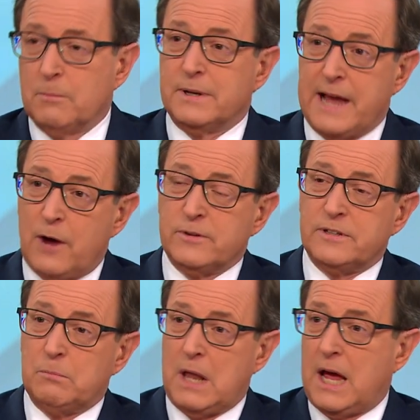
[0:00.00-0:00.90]
but now is
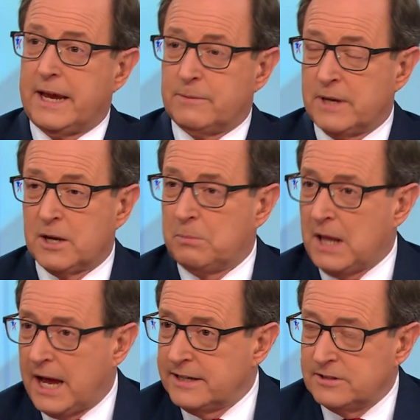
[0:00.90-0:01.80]
being
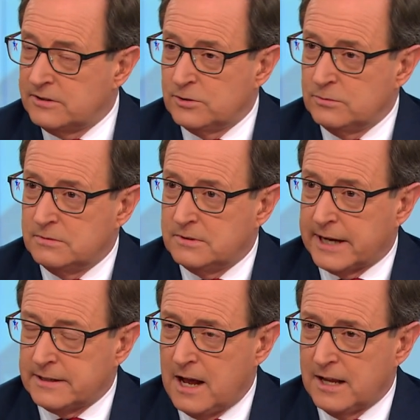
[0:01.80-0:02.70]
applied to new
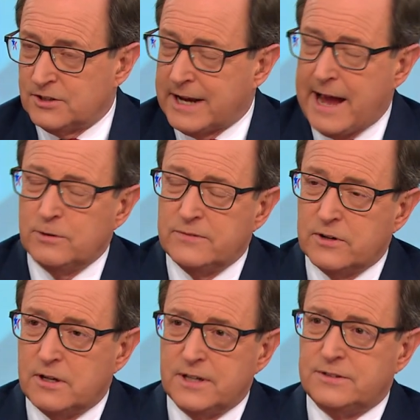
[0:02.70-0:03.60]
technology. How
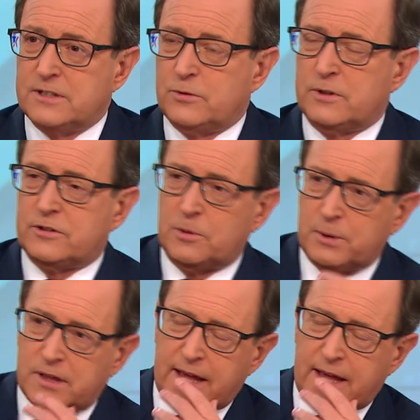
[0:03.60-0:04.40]
difficult is it to interpret